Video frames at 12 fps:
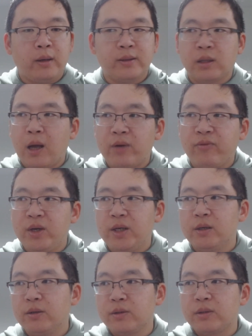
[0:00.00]
There's a lot of
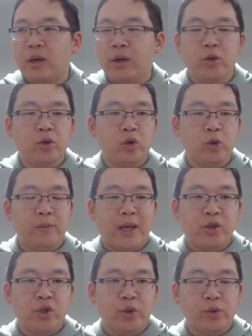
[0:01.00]
videos on YouTube
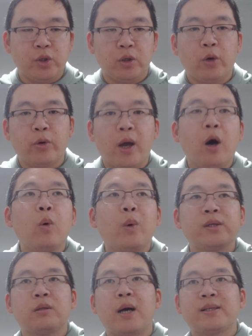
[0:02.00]
that shows you, okay, oh,
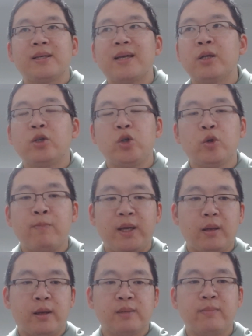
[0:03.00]
what stocks to get into and
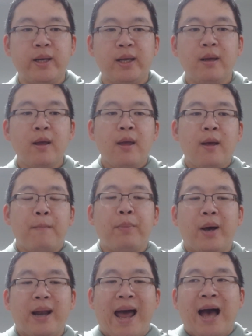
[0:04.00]
make lots of money.
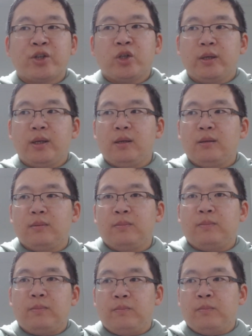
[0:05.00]
But actually,
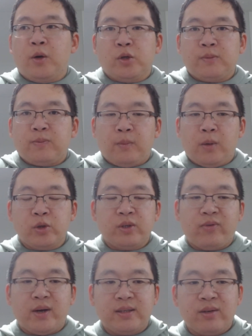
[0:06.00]
most
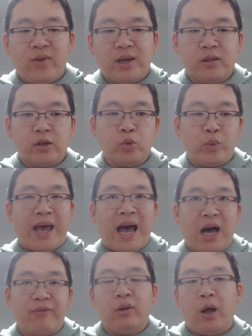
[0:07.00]
of us investors, we
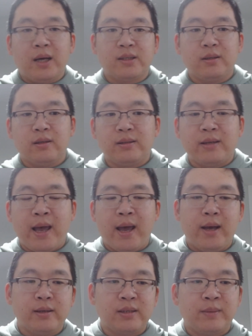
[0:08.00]
have losses,
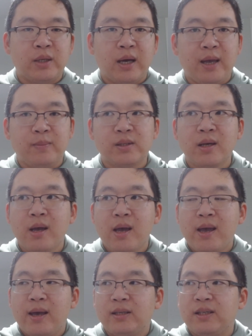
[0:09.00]
and sometimes
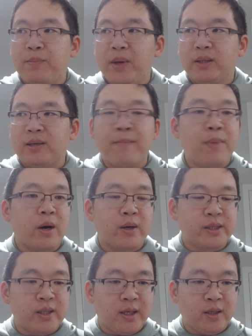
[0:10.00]
it's a bit
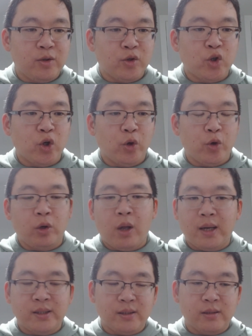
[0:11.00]
embarrassing to show your
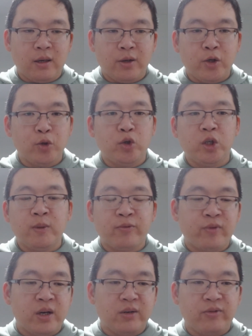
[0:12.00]
losses on YouTube in
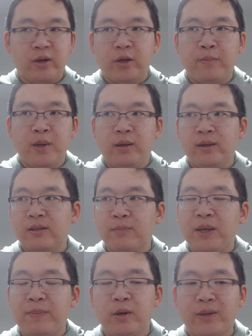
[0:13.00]
front of millions
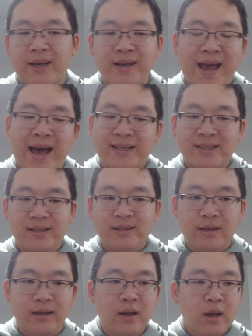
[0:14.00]
of people that can access
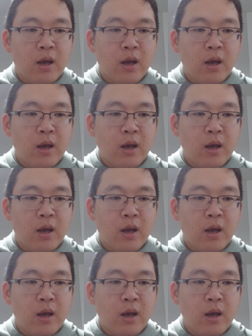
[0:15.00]
it.